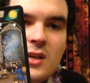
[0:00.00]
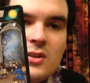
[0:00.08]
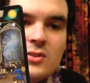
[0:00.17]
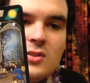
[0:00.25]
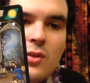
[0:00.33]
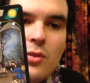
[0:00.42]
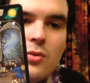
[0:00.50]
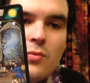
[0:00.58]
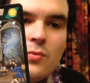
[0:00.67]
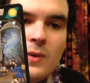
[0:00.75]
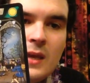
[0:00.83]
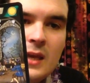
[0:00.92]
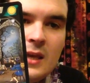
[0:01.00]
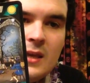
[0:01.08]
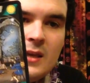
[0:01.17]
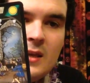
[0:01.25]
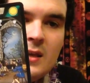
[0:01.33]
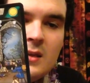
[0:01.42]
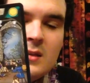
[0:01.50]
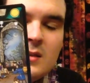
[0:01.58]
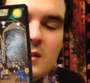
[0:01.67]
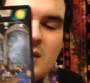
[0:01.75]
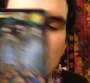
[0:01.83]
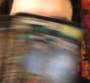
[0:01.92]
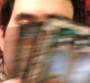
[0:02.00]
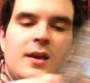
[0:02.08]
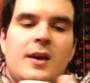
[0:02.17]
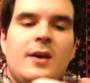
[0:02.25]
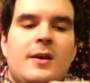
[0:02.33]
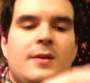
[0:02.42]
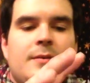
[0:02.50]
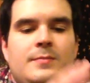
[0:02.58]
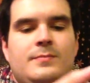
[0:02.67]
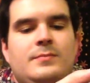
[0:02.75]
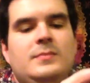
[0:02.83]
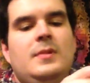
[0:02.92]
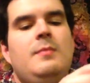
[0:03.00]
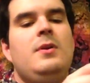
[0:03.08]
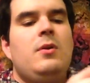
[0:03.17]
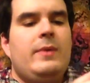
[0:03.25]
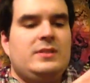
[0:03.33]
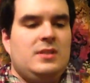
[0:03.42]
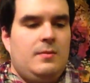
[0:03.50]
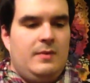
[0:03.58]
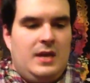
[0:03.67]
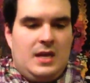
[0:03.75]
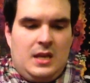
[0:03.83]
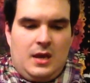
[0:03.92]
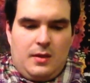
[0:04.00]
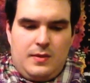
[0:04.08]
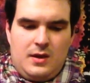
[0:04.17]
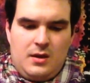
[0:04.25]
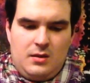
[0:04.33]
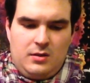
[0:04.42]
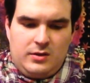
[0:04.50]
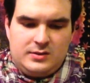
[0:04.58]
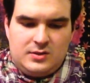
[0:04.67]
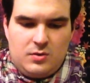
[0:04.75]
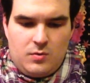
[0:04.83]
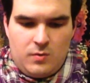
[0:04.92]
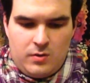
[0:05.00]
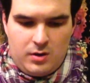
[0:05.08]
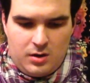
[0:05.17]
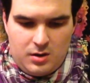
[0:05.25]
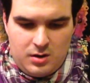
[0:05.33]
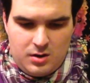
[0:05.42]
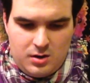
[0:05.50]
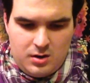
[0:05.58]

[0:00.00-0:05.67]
Here's the 3. Let me go back to the beginning. I think I lost the order.